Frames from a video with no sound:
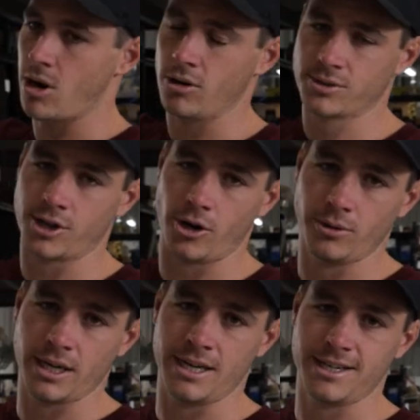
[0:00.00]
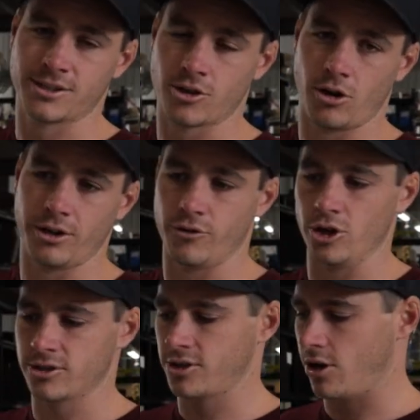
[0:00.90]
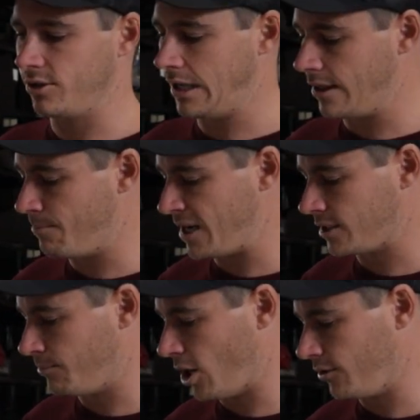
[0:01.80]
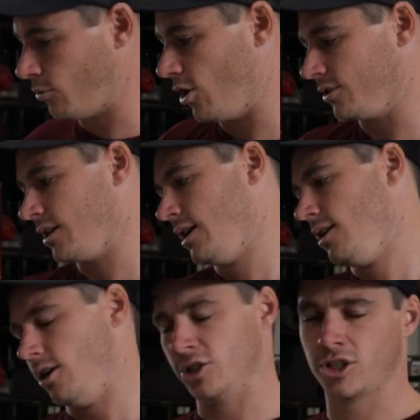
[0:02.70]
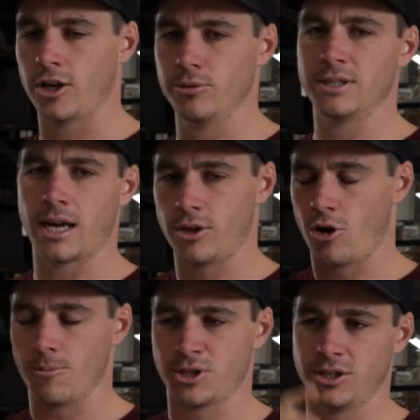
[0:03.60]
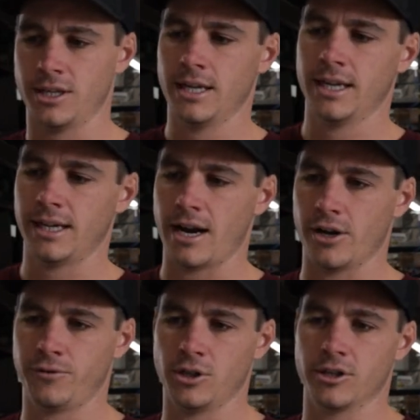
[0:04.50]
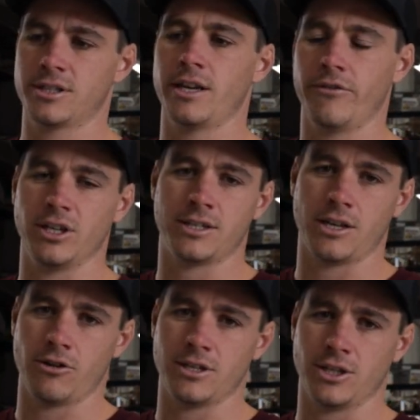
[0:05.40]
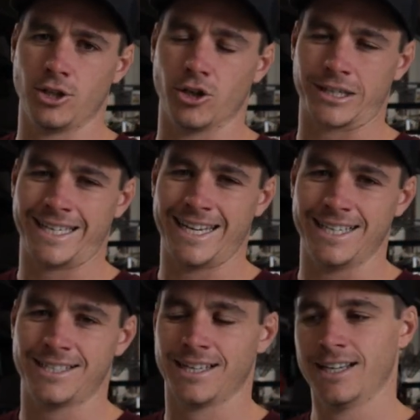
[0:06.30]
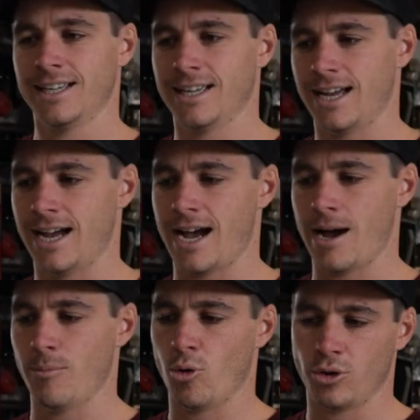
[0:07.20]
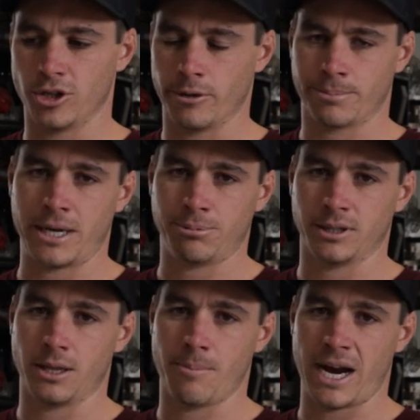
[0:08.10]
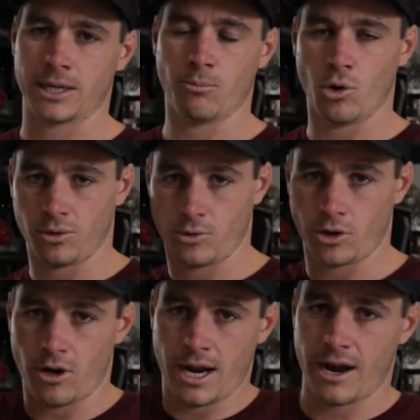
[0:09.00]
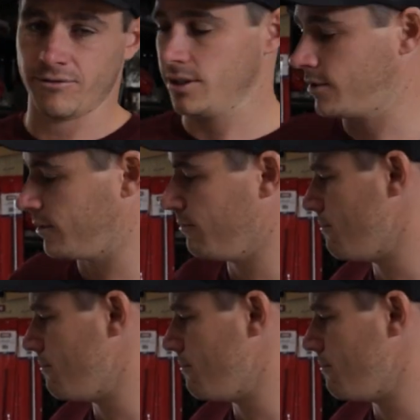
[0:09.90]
well, so it is kind of versatile. You get the best of both worlds. I'll show you his other option. Now, if you've got a 70 series and you've got kids, or you got people in the back more than what I have, this